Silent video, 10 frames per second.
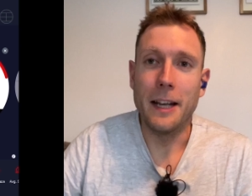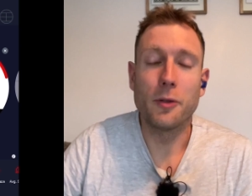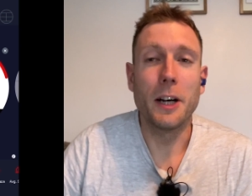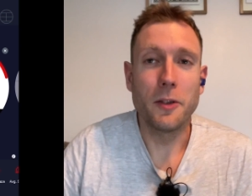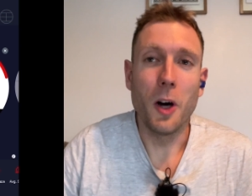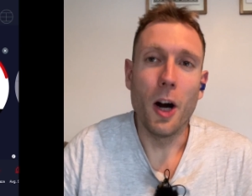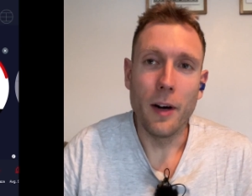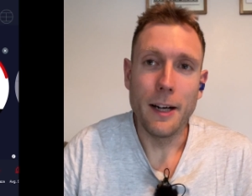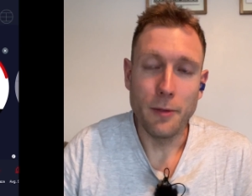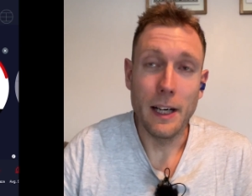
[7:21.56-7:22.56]
great because heart
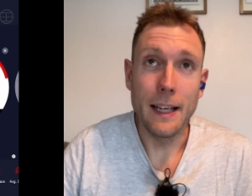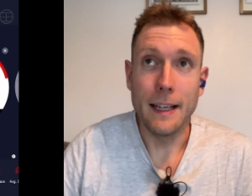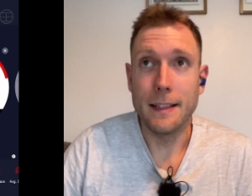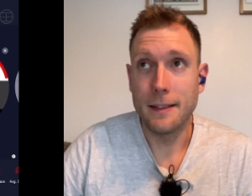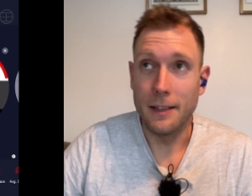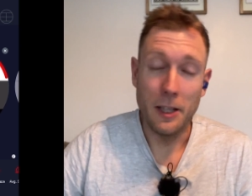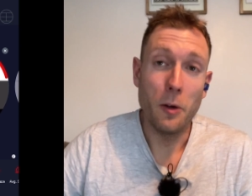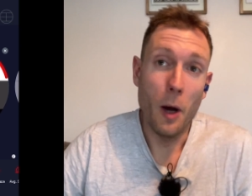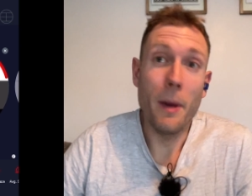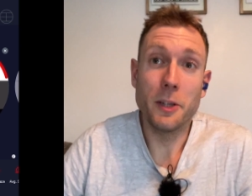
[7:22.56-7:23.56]
rate really is, you know,
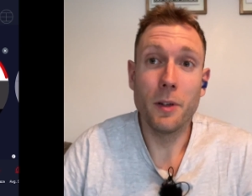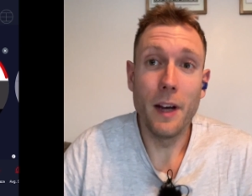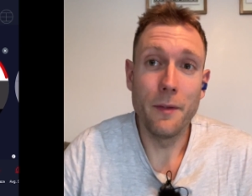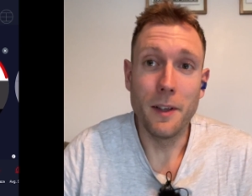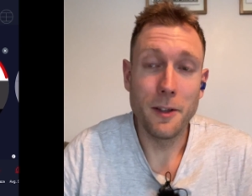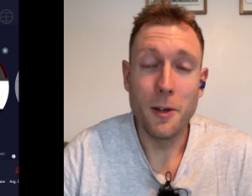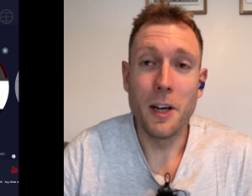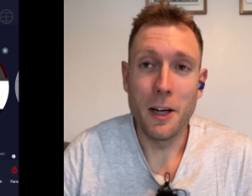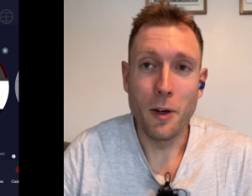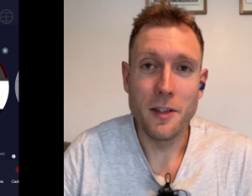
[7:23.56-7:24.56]
a measure of effort. So
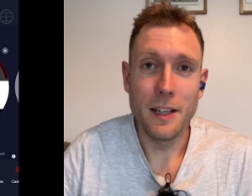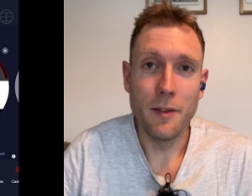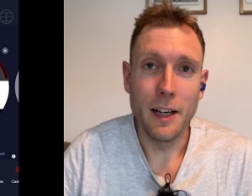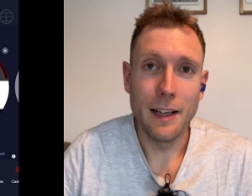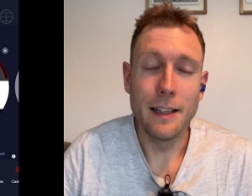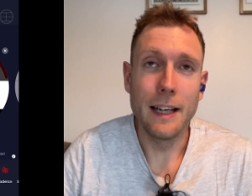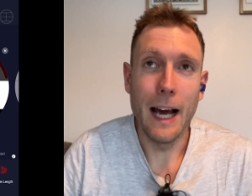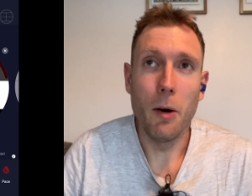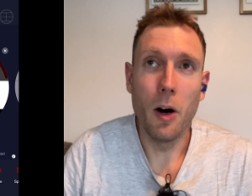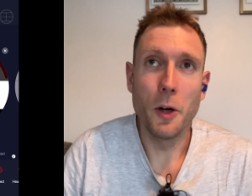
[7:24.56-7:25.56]
you can see very clearly
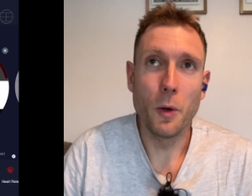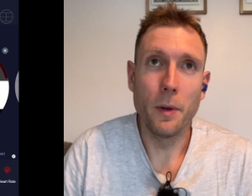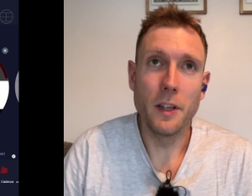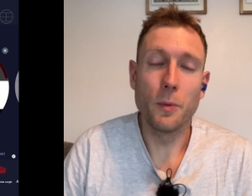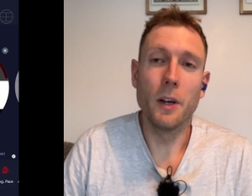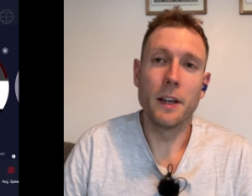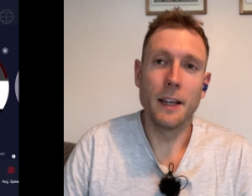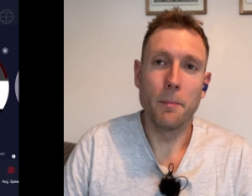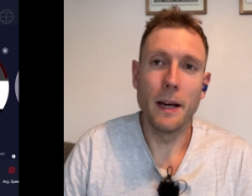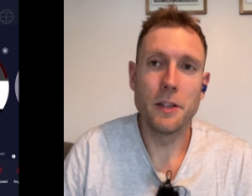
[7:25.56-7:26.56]
how hard your body's
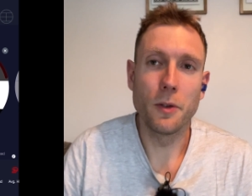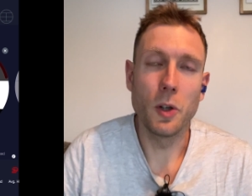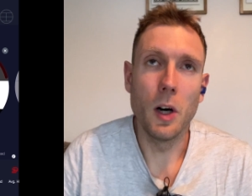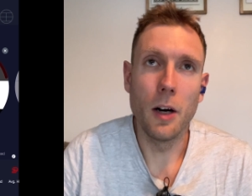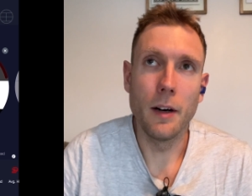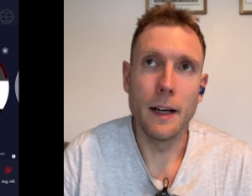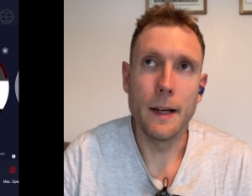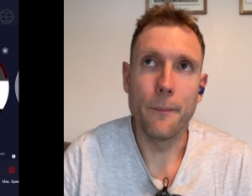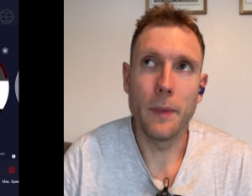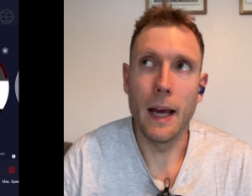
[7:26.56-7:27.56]
working based on your heart
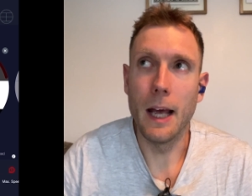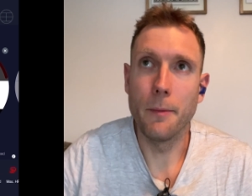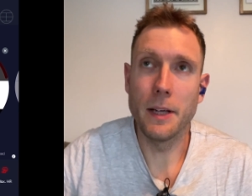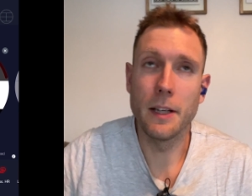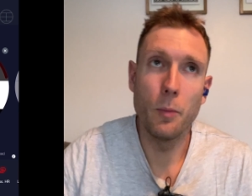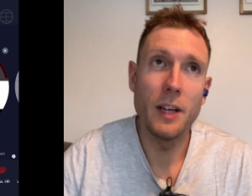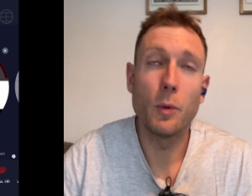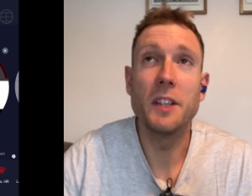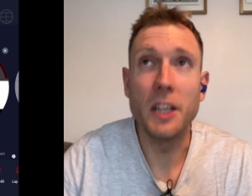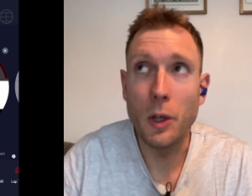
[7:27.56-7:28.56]
rate. And basically the best
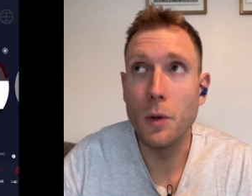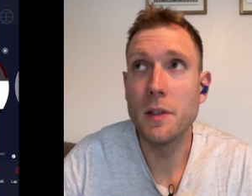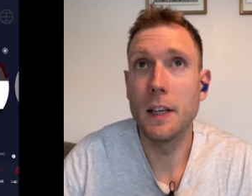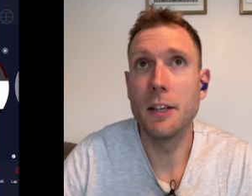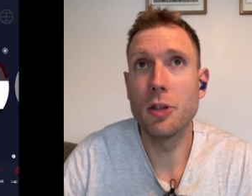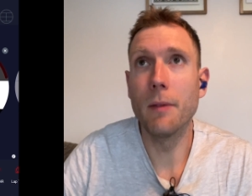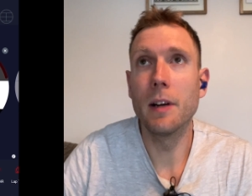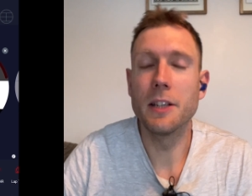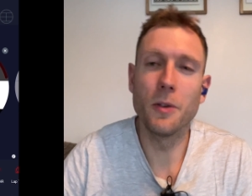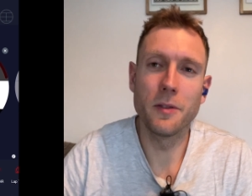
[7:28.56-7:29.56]
way to use it
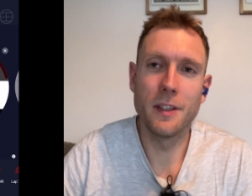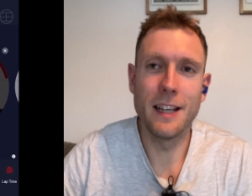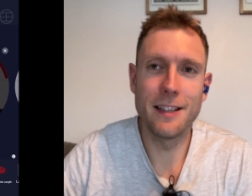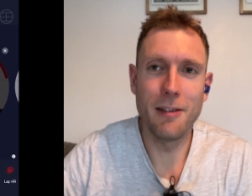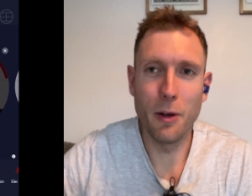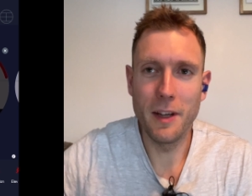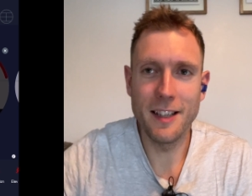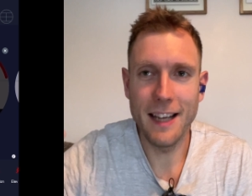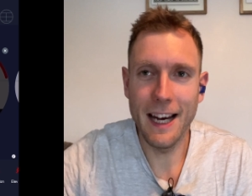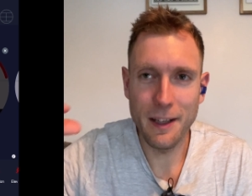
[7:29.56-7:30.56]
generally is not to necessarily know the
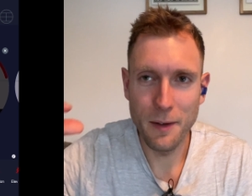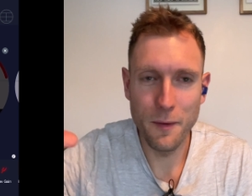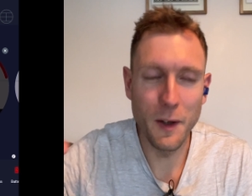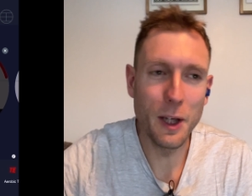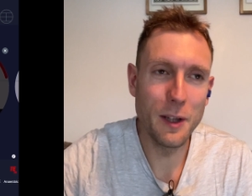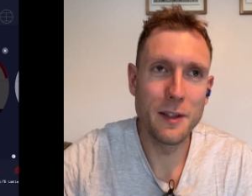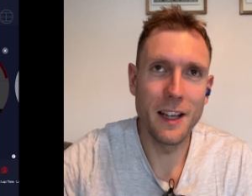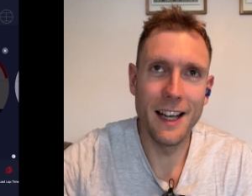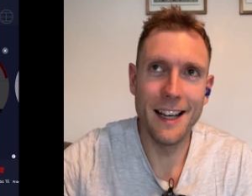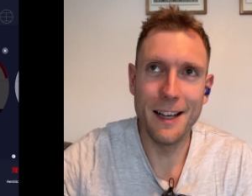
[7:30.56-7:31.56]
exact figures
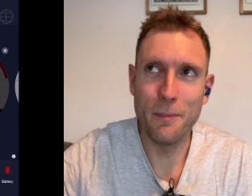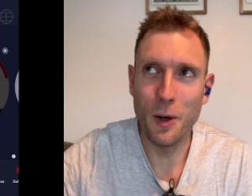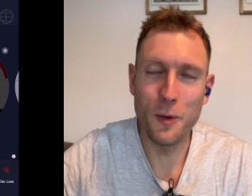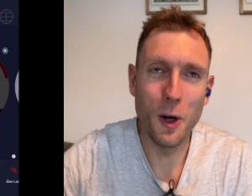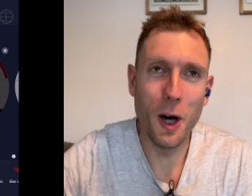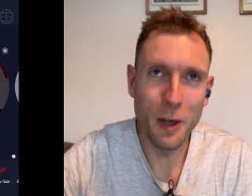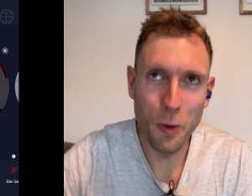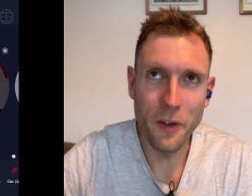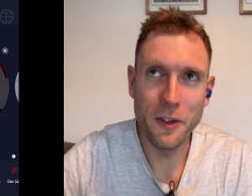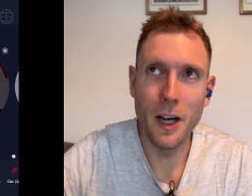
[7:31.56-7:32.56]
of your heart rate
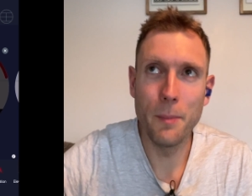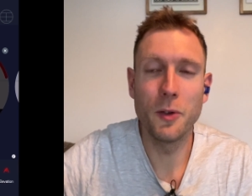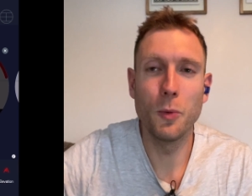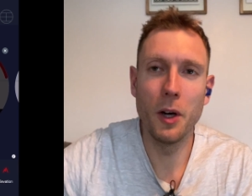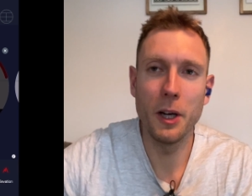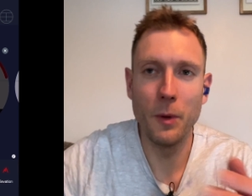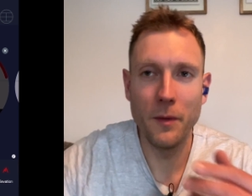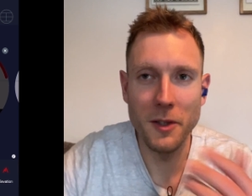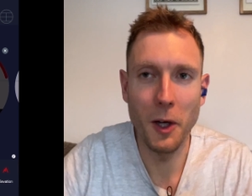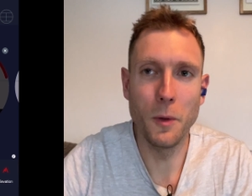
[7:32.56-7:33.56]
all the time, but to work with
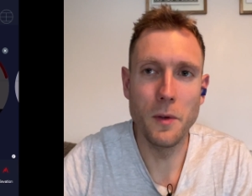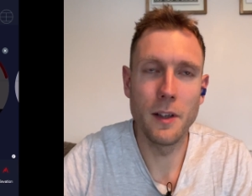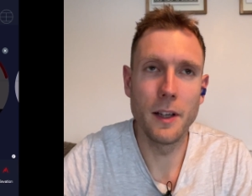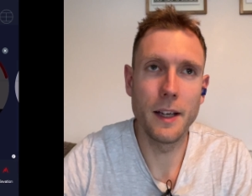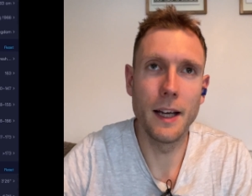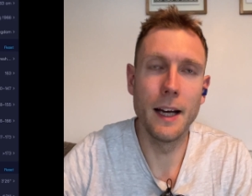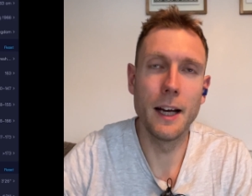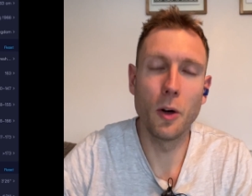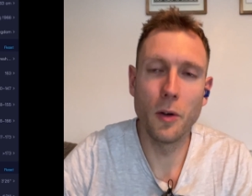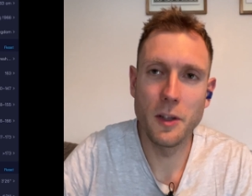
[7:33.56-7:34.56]
zones. Like
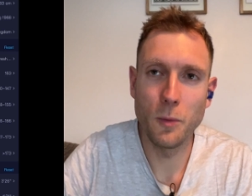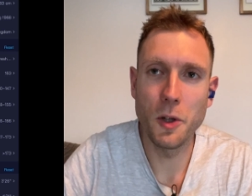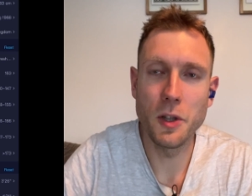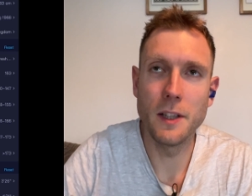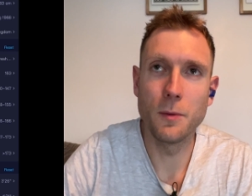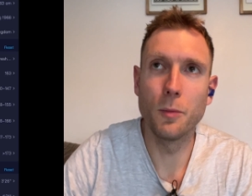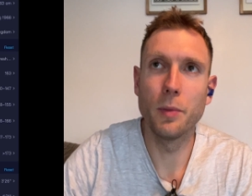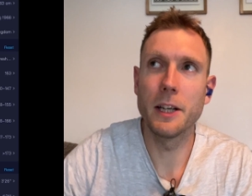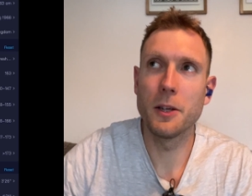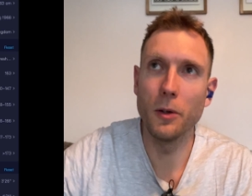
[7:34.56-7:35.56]
COROS's watches will
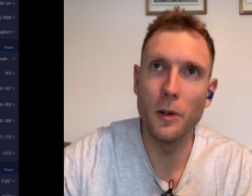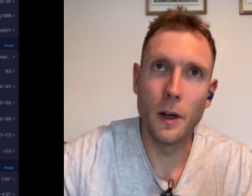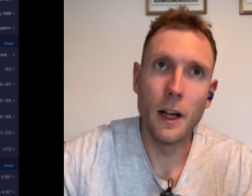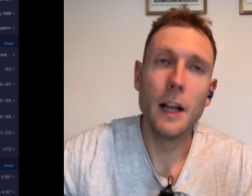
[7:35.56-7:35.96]
break your